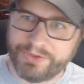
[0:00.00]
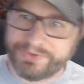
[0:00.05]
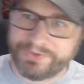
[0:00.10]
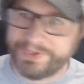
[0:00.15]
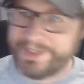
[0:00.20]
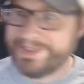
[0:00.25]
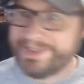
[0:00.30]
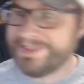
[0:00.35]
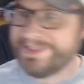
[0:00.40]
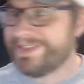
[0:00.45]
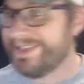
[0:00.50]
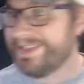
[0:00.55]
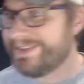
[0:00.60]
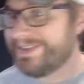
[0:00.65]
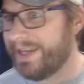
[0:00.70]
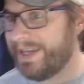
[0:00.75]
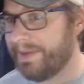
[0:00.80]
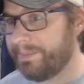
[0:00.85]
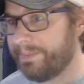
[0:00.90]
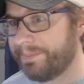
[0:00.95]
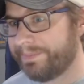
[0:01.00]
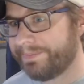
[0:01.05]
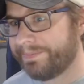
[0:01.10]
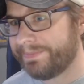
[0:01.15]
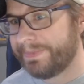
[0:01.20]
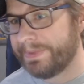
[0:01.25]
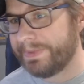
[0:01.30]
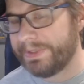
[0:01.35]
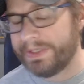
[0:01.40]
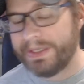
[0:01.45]
I didn't get them.
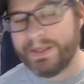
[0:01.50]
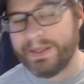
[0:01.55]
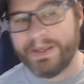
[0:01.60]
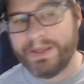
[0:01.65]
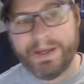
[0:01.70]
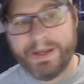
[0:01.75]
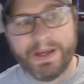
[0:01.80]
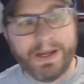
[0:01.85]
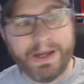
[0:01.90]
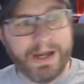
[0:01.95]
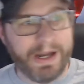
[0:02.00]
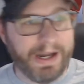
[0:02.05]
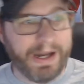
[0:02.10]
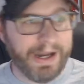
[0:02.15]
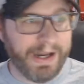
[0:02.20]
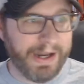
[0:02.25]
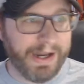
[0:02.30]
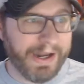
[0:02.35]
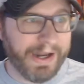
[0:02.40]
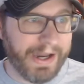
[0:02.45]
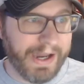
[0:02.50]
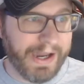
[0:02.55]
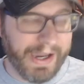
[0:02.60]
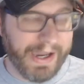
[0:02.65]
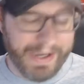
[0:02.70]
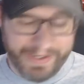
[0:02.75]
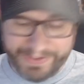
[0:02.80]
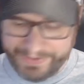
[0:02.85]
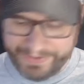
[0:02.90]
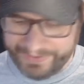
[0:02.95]

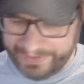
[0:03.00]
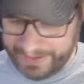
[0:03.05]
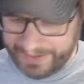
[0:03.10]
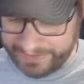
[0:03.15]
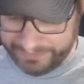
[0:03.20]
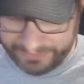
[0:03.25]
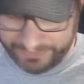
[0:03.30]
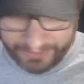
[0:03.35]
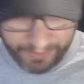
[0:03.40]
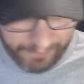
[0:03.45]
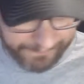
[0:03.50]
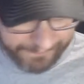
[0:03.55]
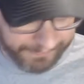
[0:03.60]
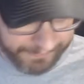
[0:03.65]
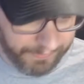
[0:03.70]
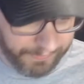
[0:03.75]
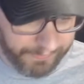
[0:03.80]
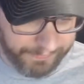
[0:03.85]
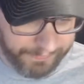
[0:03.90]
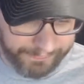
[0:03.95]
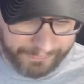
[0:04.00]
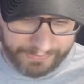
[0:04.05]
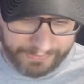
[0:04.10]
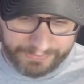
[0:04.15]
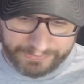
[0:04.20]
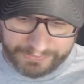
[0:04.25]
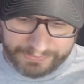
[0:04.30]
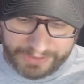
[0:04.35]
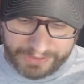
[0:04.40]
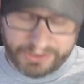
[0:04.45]
I you know,
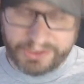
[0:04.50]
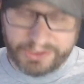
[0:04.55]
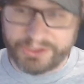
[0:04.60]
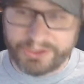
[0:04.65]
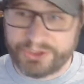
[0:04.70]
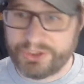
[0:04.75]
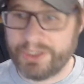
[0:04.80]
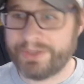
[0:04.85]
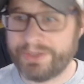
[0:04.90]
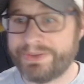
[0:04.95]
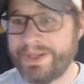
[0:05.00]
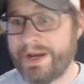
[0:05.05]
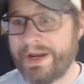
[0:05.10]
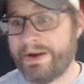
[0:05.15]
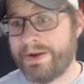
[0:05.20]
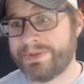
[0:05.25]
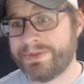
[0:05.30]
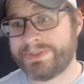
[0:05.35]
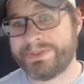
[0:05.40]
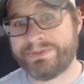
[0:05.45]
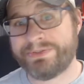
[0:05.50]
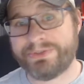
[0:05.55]
for a good chunk there, I was